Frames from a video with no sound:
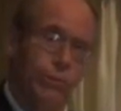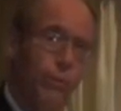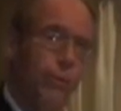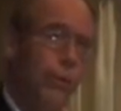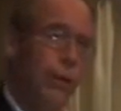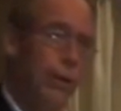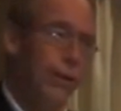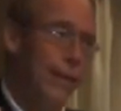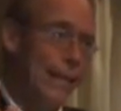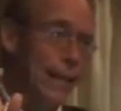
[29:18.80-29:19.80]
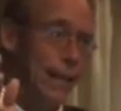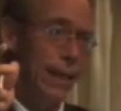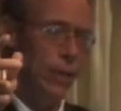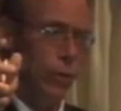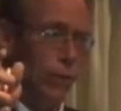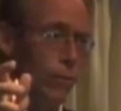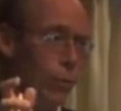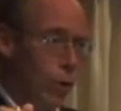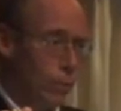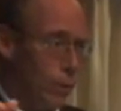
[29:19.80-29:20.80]
if you will, energy
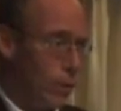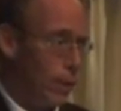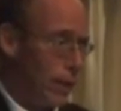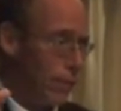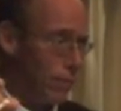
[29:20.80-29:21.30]
forms that look like